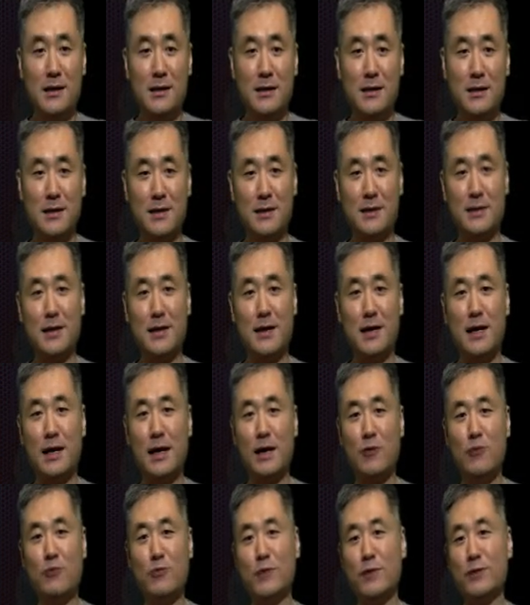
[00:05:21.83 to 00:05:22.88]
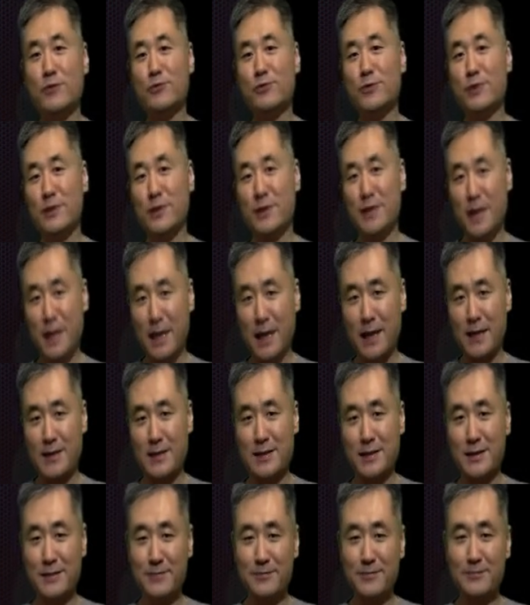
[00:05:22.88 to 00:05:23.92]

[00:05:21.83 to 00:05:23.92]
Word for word: Then how we do the test?